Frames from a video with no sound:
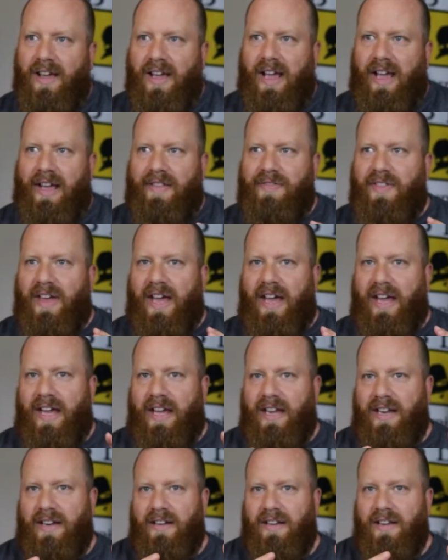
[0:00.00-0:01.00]
and
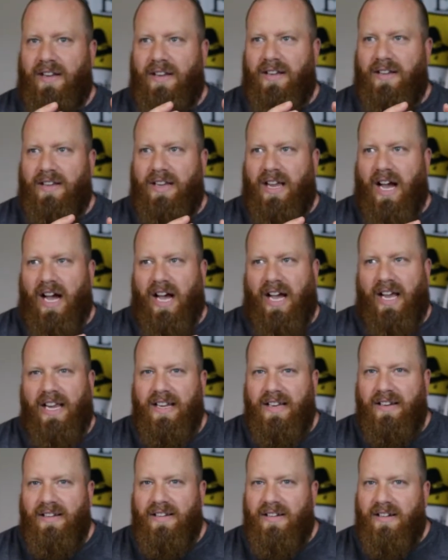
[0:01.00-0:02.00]
then
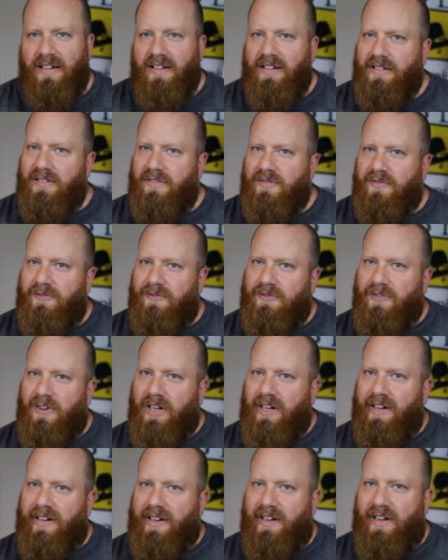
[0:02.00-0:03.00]
kind of
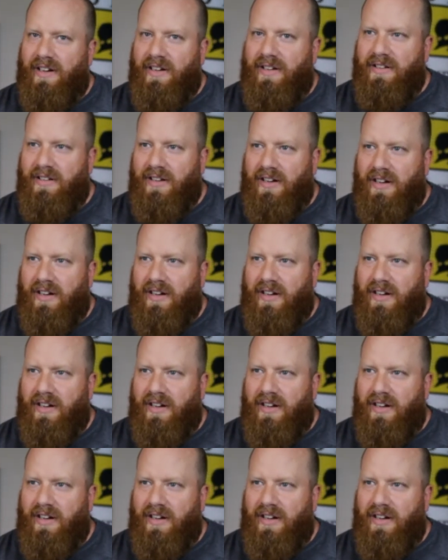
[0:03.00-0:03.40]
uh,